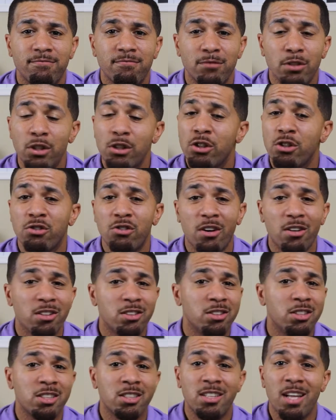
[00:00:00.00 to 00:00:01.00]
You're
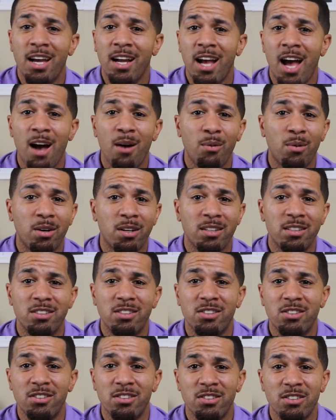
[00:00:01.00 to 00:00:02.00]
struggling just like I
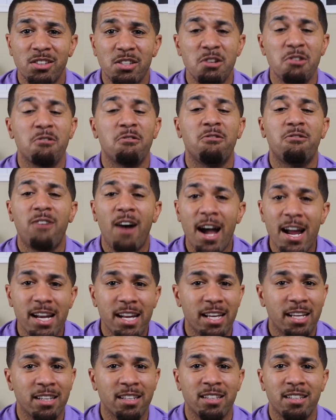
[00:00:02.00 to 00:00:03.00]
was. You're
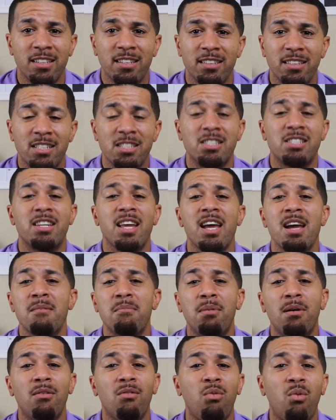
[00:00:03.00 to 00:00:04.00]
fighting to stay
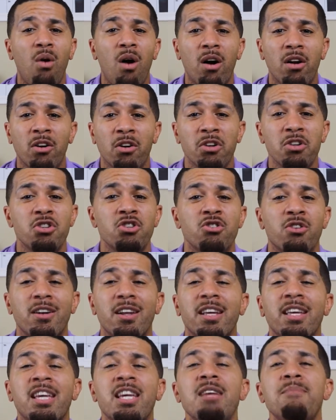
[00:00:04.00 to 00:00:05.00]
above water. You're just trying to
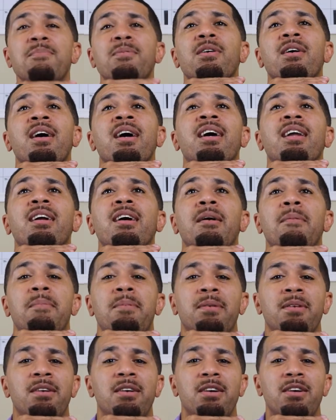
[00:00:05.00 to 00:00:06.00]
keep your head up.
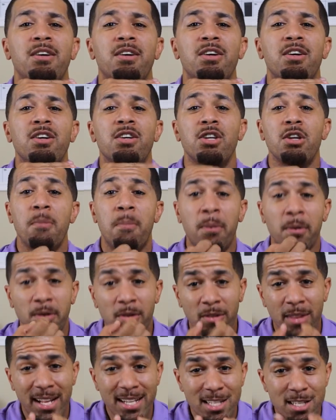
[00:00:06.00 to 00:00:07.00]
You're putting
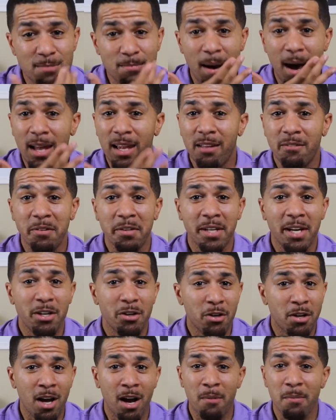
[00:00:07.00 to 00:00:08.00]
on that smile every day.
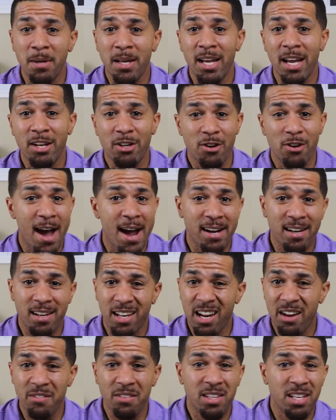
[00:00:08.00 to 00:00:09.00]
You're coming in, you're acting
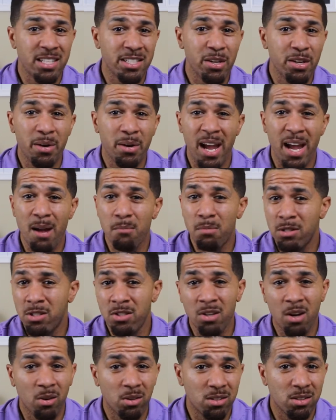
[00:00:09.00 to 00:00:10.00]
like everything's okay, but you
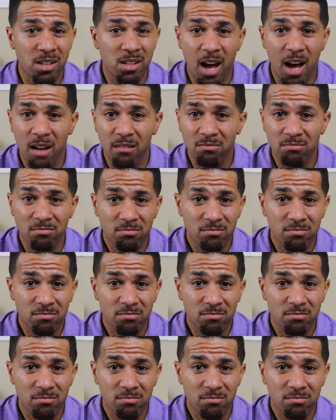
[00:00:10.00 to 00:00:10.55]
know it's not.